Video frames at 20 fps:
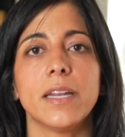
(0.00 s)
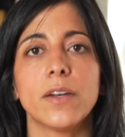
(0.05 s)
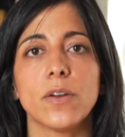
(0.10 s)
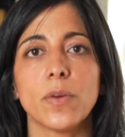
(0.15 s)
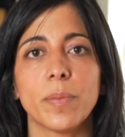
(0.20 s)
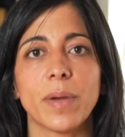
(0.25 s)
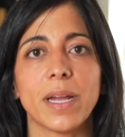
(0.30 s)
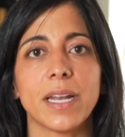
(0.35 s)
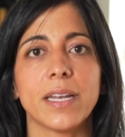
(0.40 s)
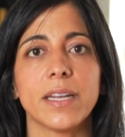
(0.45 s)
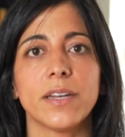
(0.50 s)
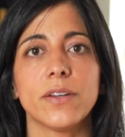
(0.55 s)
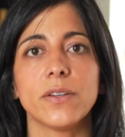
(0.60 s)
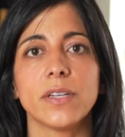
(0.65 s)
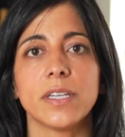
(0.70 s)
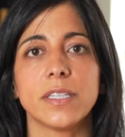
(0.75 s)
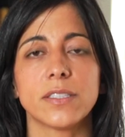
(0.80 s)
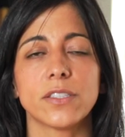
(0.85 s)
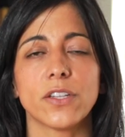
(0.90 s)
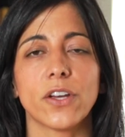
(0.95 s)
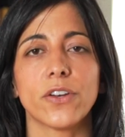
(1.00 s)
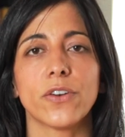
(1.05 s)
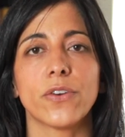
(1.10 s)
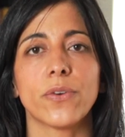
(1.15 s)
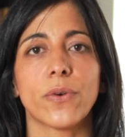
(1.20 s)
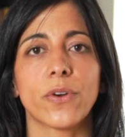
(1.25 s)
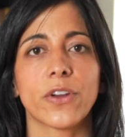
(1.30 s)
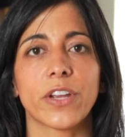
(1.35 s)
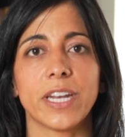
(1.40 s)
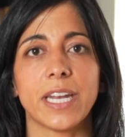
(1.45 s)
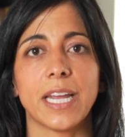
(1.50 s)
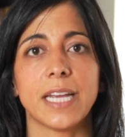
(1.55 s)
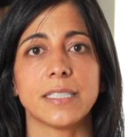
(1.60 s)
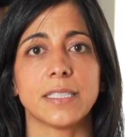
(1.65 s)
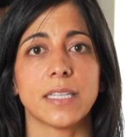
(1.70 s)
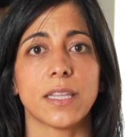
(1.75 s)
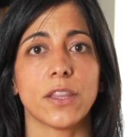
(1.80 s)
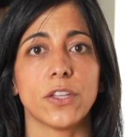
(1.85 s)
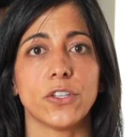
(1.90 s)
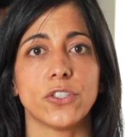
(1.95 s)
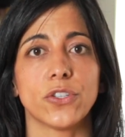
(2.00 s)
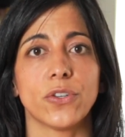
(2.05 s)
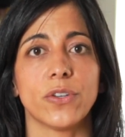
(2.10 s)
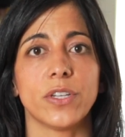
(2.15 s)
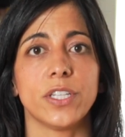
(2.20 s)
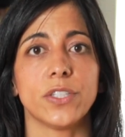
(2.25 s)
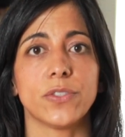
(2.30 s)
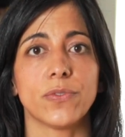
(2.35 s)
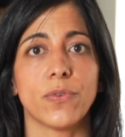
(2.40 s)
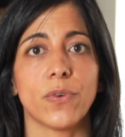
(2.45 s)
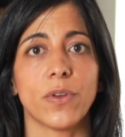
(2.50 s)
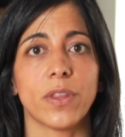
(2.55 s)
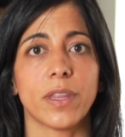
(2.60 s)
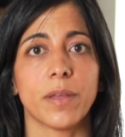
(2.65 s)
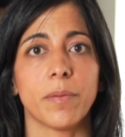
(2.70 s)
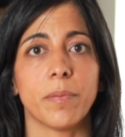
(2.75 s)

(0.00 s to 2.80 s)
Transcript: Little by little, he started organizing the journeys for